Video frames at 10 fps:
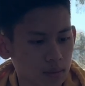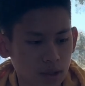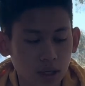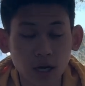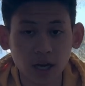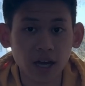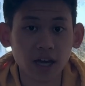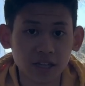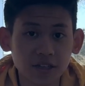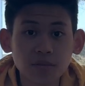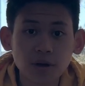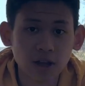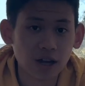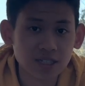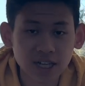And yet, a
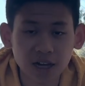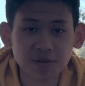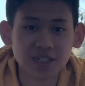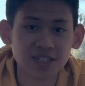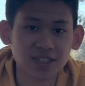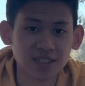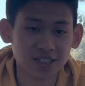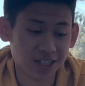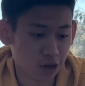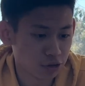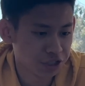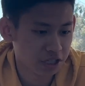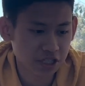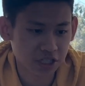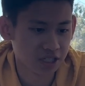lot of time in
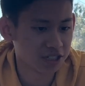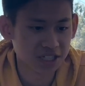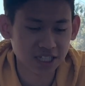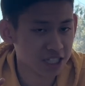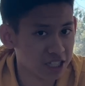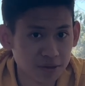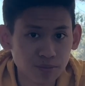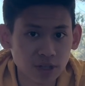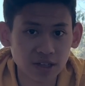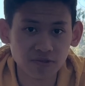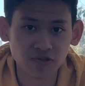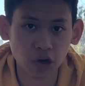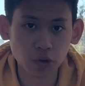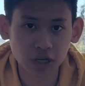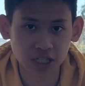negotiation, just simply
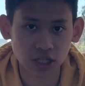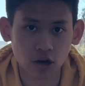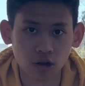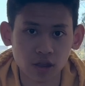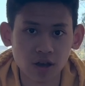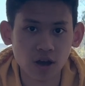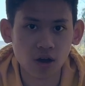focus on